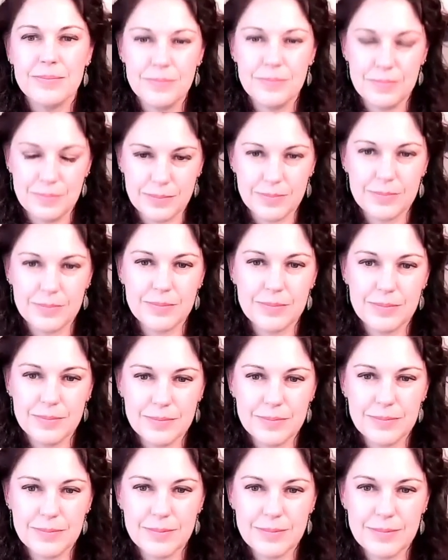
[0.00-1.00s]

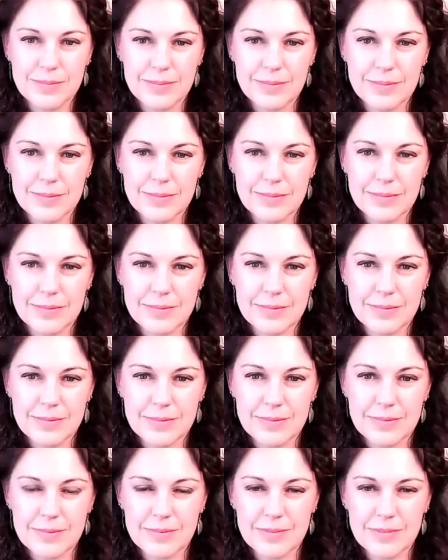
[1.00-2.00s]

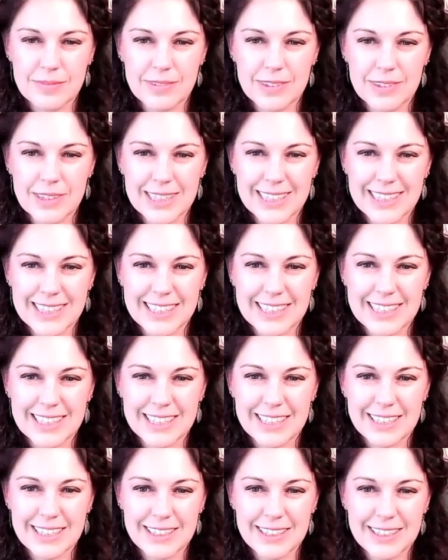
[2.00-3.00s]

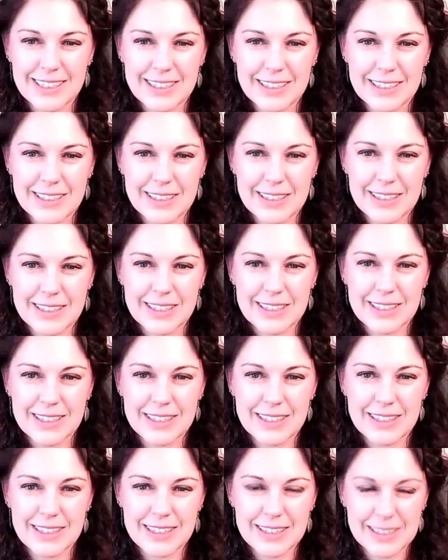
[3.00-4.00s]

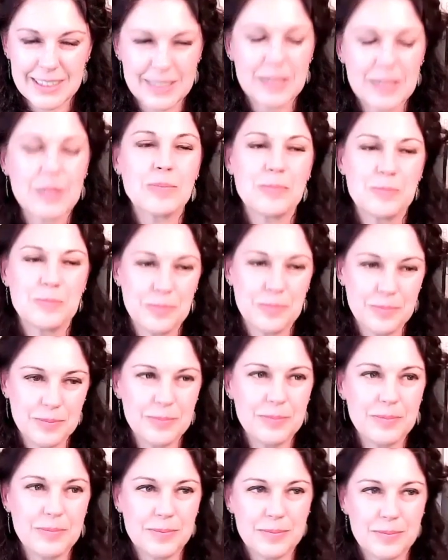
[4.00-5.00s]

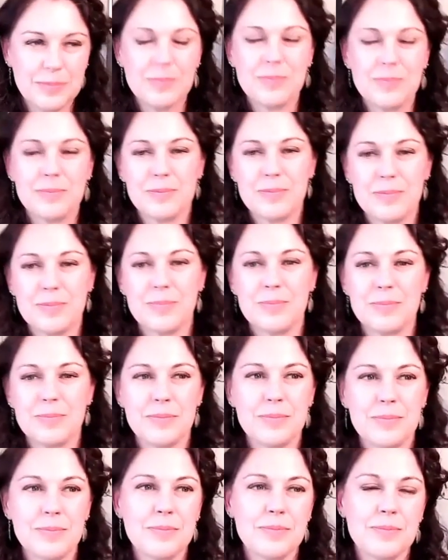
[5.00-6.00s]

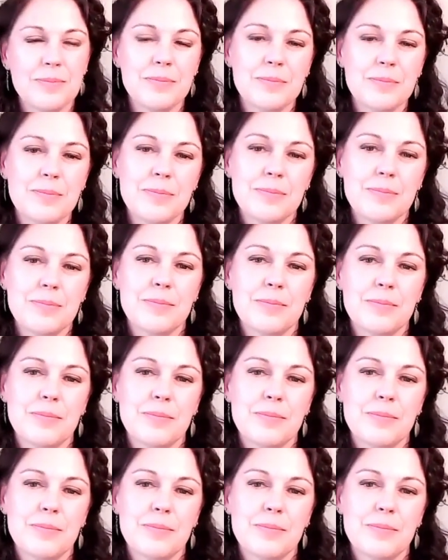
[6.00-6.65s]
(silent)